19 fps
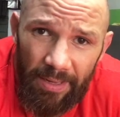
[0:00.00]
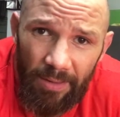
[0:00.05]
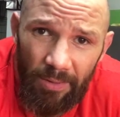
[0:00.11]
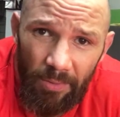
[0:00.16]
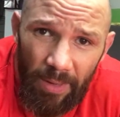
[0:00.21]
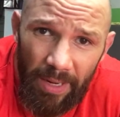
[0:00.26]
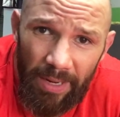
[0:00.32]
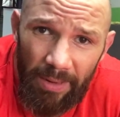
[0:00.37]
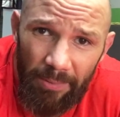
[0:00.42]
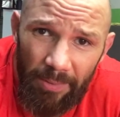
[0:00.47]

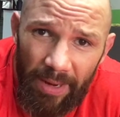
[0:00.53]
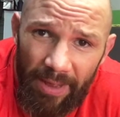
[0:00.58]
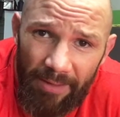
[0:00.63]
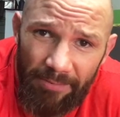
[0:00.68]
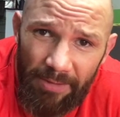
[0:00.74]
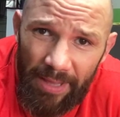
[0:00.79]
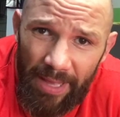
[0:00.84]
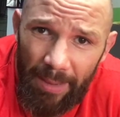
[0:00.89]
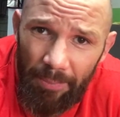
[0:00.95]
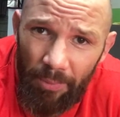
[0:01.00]
Right
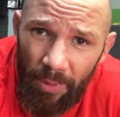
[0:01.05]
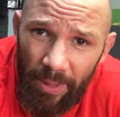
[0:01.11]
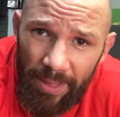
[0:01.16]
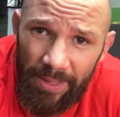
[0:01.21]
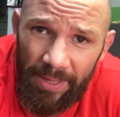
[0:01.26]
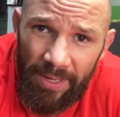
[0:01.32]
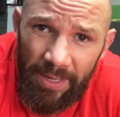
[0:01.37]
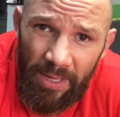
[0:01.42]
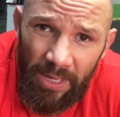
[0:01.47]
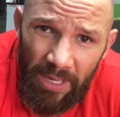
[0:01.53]
after that
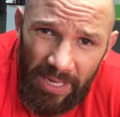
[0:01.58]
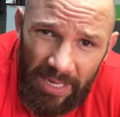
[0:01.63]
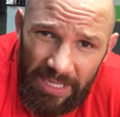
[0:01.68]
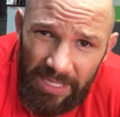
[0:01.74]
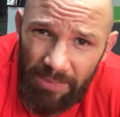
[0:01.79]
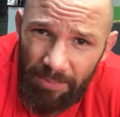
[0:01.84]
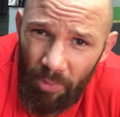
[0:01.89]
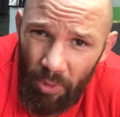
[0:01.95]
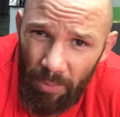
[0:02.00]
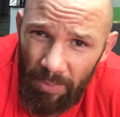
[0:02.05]
point,
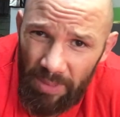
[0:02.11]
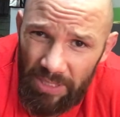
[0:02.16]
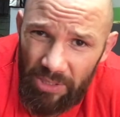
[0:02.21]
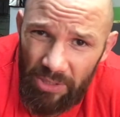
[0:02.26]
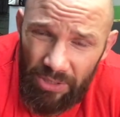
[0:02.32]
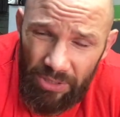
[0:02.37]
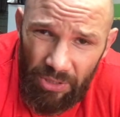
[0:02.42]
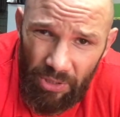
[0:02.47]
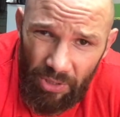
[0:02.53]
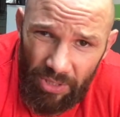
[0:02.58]
it's more
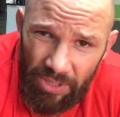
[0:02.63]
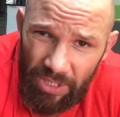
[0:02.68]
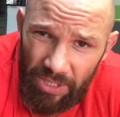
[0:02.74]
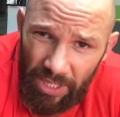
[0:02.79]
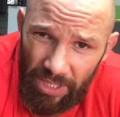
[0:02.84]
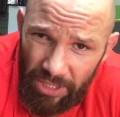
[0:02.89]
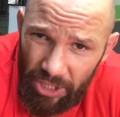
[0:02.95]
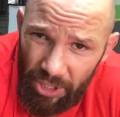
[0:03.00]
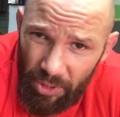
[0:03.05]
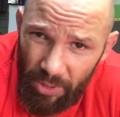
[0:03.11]
muscle endurance and
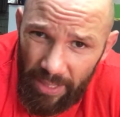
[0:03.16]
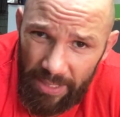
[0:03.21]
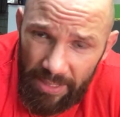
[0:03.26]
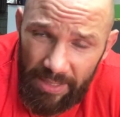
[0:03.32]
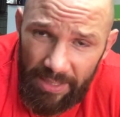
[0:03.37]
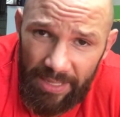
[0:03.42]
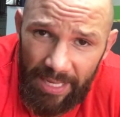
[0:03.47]
not strength,